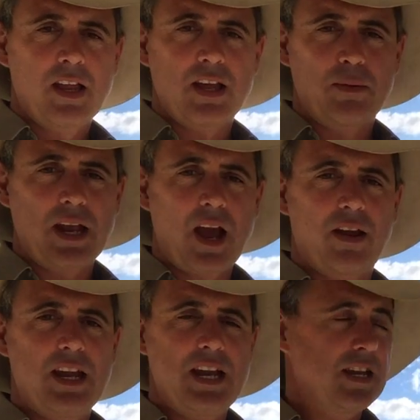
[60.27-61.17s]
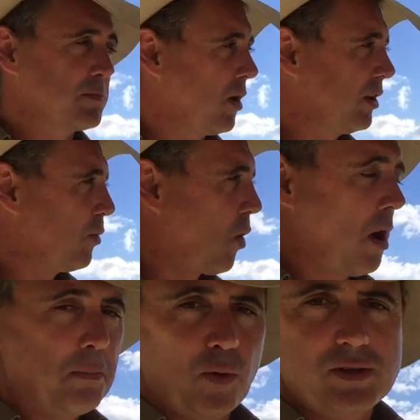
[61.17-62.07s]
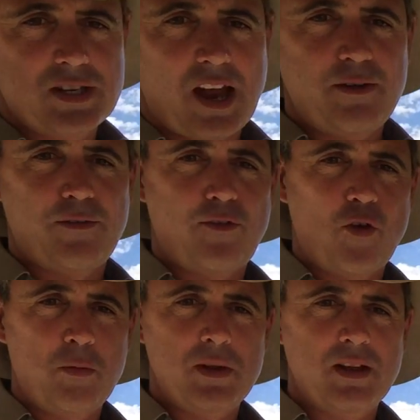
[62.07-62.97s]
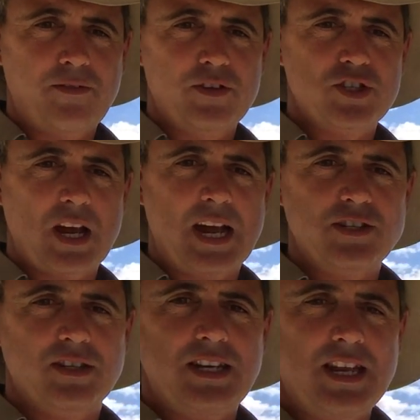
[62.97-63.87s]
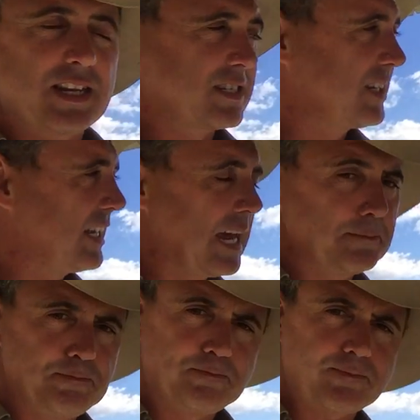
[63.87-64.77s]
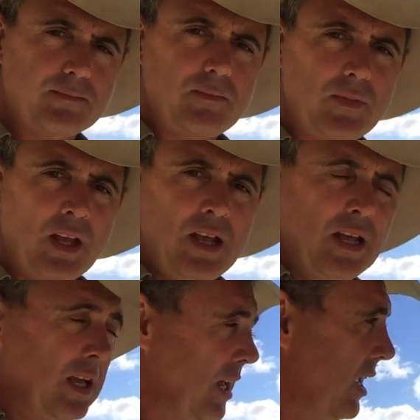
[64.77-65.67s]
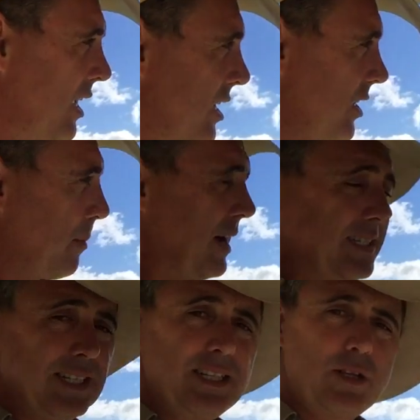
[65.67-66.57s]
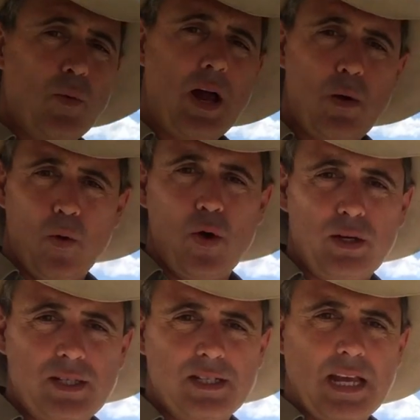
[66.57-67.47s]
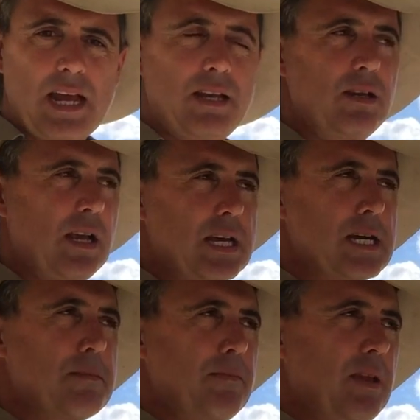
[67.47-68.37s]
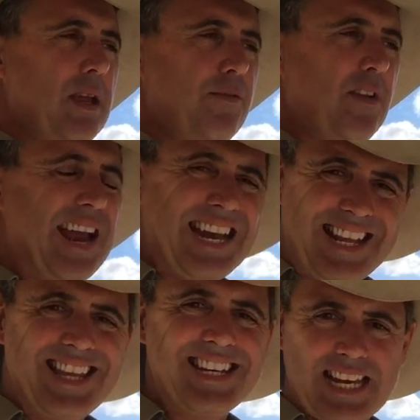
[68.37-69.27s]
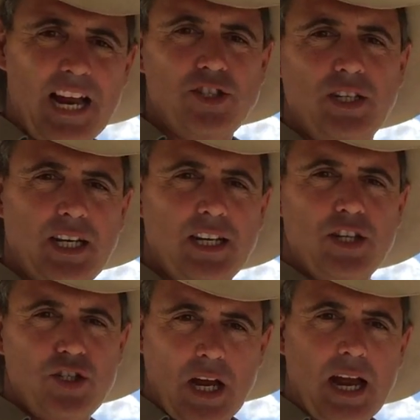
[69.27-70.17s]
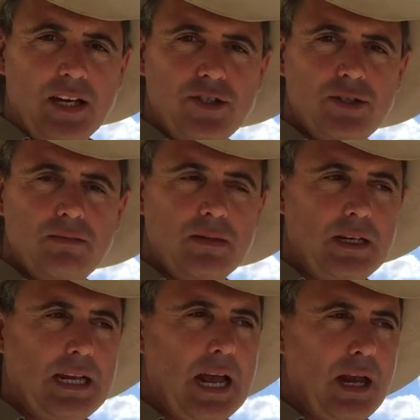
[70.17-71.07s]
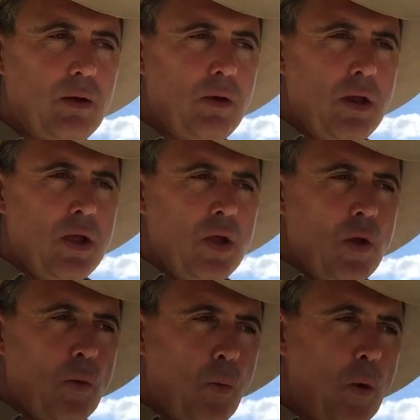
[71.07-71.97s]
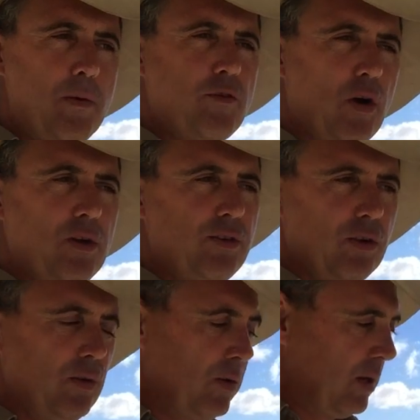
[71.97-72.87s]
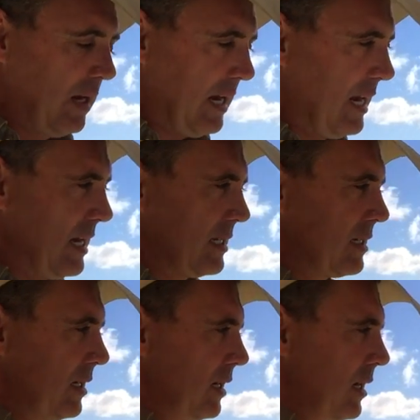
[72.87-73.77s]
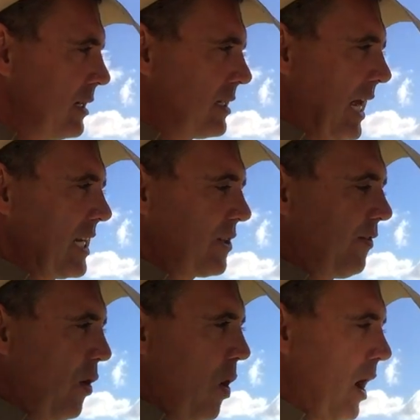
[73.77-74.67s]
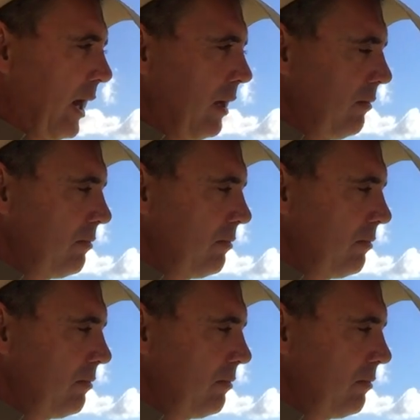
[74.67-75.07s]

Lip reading: There we go. Here's my little whiteboard. So formula for change. I think you can see that. So basically the way it works is that if anything's actually going to change, okay, what we've got to do is satisfy